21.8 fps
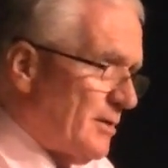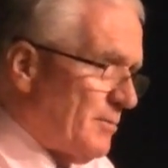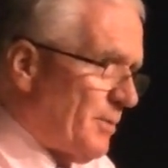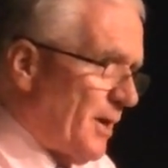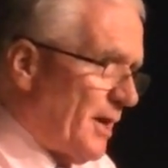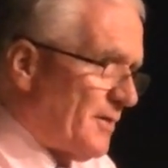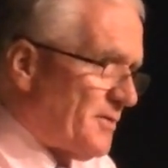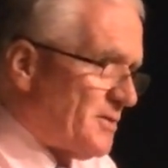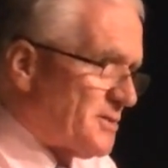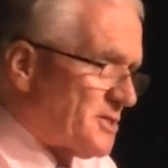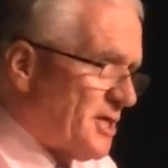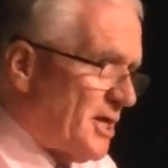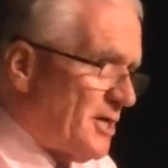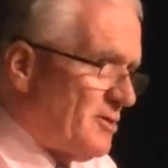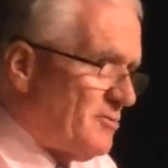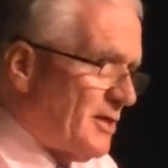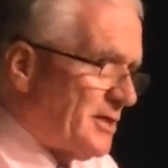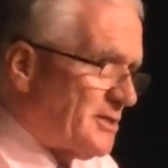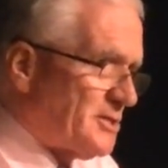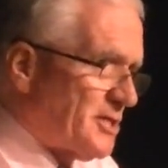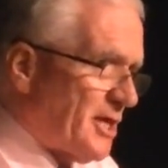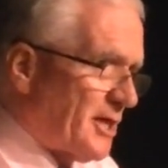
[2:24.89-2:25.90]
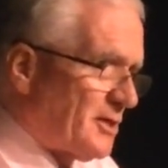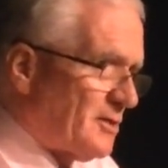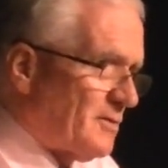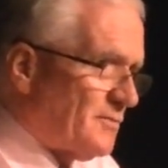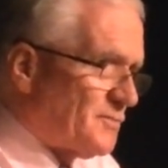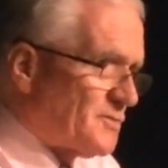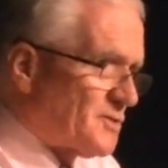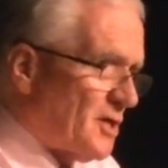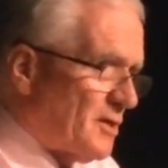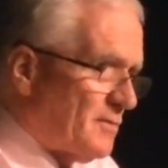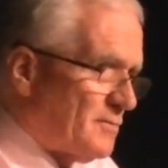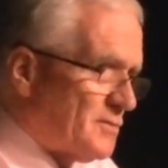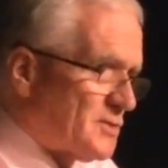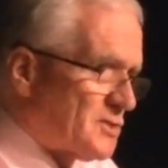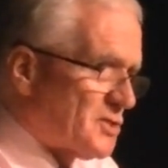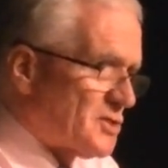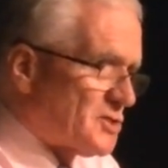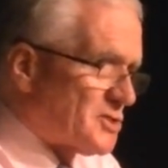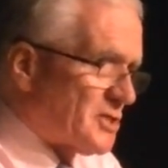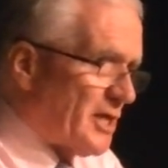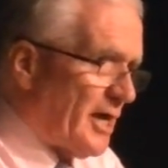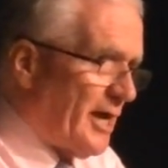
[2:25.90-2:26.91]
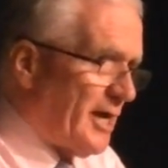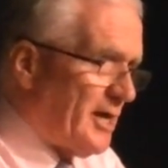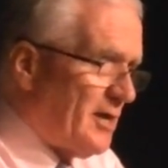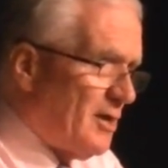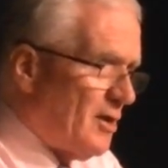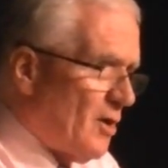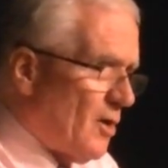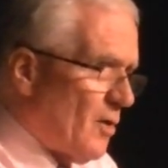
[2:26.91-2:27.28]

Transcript: by the senior executive service to say